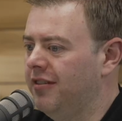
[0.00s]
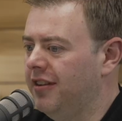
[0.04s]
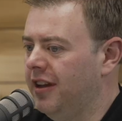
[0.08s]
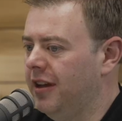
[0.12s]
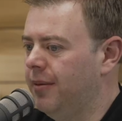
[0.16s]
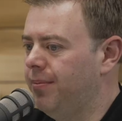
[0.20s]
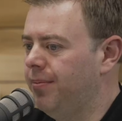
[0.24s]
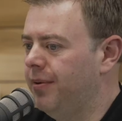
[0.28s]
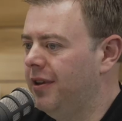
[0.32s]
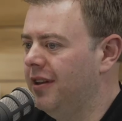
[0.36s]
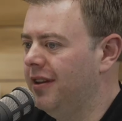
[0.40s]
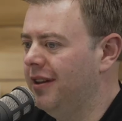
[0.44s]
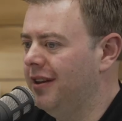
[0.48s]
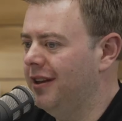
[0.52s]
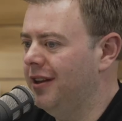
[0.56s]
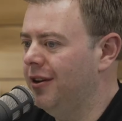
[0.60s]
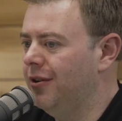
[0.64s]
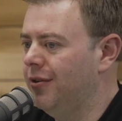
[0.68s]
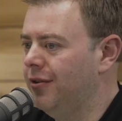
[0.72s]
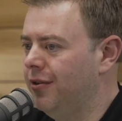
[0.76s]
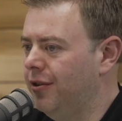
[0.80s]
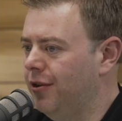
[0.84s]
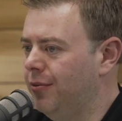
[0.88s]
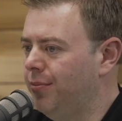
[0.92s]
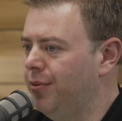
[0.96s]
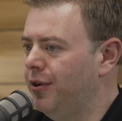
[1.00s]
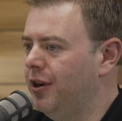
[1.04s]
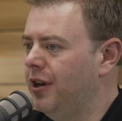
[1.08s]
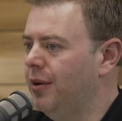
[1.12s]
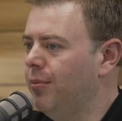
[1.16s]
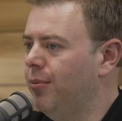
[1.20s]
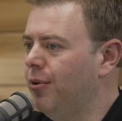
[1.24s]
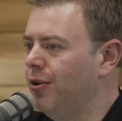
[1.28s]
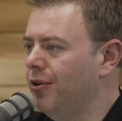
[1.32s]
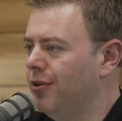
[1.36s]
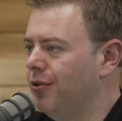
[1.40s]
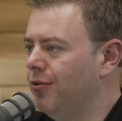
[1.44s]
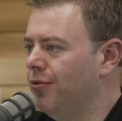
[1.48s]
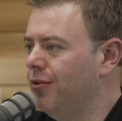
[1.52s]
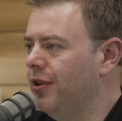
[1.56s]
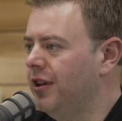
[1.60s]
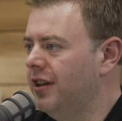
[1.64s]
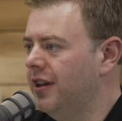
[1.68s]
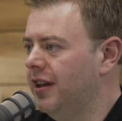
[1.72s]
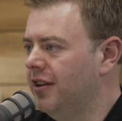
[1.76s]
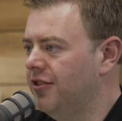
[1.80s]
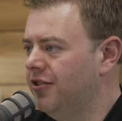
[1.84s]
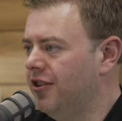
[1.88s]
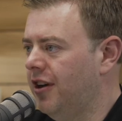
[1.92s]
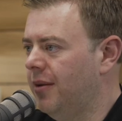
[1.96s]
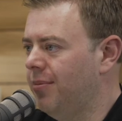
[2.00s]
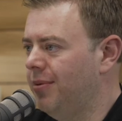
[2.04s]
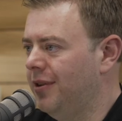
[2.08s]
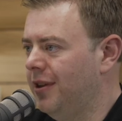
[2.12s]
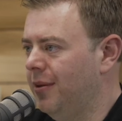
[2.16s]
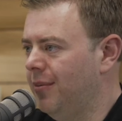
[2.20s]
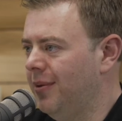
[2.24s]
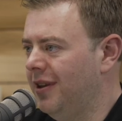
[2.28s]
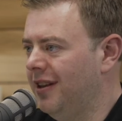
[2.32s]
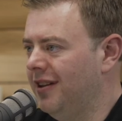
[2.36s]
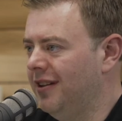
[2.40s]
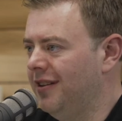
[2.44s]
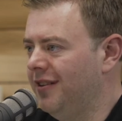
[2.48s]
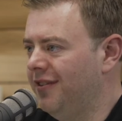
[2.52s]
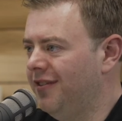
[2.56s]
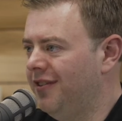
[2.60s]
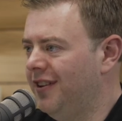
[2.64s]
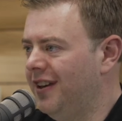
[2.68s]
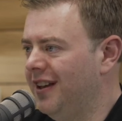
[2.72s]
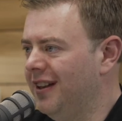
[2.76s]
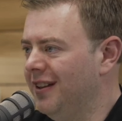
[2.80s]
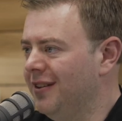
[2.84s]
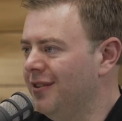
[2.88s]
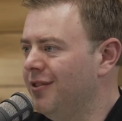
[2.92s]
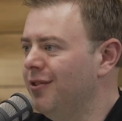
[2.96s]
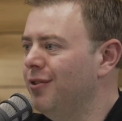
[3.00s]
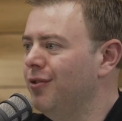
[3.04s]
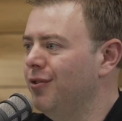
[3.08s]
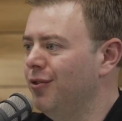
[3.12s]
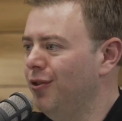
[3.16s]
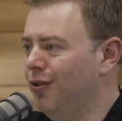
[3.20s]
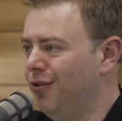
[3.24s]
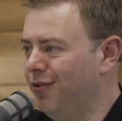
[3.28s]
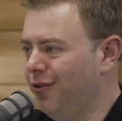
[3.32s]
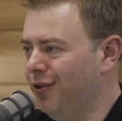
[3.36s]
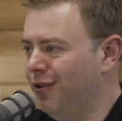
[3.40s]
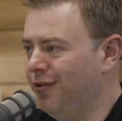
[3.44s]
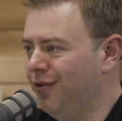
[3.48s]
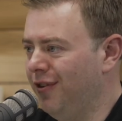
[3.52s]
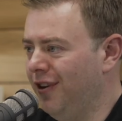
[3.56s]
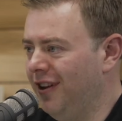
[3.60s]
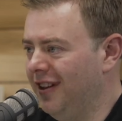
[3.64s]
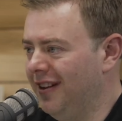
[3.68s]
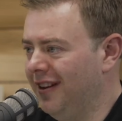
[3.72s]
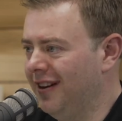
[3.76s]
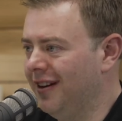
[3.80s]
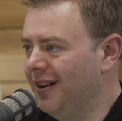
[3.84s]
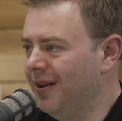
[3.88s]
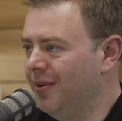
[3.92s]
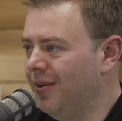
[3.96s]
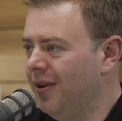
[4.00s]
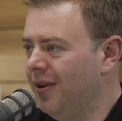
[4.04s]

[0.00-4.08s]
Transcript: It's like building, your brick and mortar retail shop in the middle of the field. There's no footfall there.